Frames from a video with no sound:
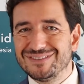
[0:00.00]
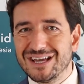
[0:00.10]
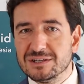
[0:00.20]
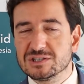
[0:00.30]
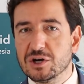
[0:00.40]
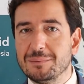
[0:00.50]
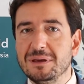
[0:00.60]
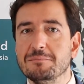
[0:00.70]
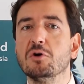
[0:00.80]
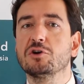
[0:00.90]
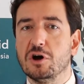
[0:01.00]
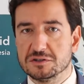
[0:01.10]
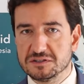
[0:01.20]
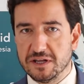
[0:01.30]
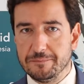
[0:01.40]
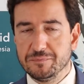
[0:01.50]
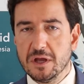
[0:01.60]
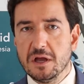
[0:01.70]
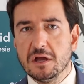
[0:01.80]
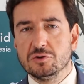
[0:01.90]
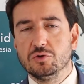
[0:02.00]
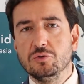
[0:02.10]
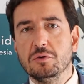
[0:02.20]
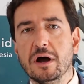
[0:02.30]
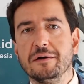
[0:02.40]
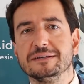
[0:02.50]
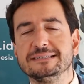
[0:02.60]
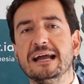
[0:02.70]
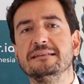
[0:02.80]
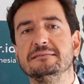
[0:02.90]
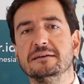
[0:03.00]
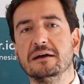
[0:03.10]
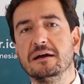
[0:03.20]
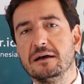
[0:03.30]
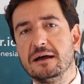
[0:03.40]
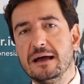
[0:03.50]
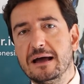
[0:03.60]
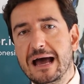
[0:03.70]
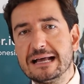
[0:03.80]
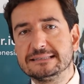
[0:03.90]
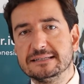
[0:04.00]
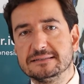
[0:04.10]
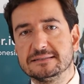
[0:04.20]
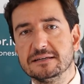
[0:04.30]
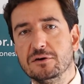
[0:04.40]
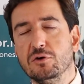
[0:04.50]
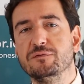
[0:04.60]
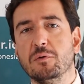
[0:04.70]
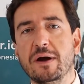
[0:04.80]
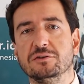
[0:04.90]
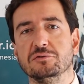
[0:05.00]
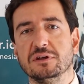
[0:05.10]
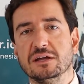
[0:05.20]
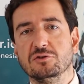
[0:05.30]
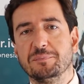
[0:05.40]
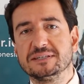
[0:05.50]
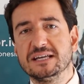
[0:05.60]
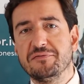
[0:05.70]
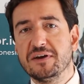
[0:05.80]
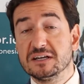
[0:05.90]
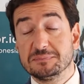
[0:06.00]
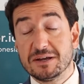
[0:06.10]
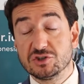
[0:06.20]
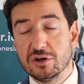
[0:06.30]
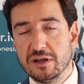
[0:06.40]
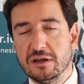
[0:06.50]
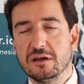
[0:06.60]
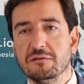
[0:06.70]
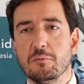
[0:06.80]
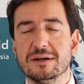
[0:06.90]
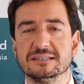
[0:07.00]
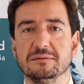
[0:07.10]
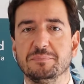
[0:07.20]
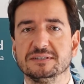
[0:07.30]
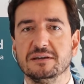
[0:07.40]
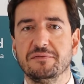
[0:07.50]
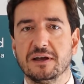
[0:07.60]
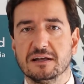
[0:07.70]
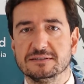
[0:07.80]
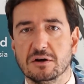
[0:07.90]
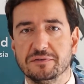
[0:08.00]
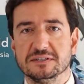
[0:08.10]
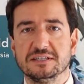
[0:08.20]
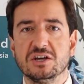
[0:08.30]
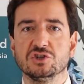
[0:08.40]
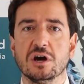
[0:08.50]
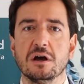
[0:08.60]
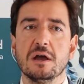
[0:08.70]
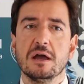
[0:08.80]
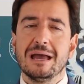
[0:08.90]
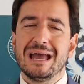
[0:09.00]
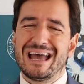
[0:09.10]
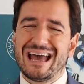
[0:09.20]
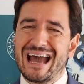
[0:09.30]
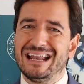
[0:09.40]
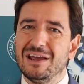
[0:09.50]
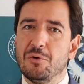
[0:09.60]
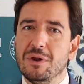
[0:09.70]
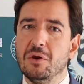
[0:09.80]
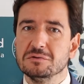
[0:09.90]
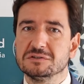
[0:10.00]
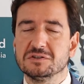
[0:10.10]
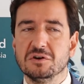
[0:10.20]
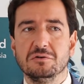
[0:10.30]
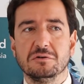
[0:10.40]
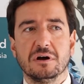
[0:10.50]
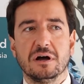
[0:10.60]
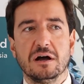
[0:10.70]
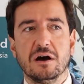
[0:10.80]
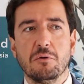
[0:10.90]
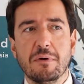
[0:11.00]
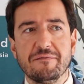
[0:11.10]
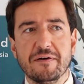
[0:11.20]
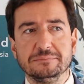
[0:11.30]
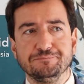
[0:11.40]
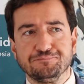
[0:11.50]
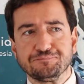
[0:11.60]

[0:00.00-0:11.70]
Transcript: it's going to be more costly to send assets all the way to the Indo-Pacific, especially Western Pacific and Southeast Asia. And it will also, however,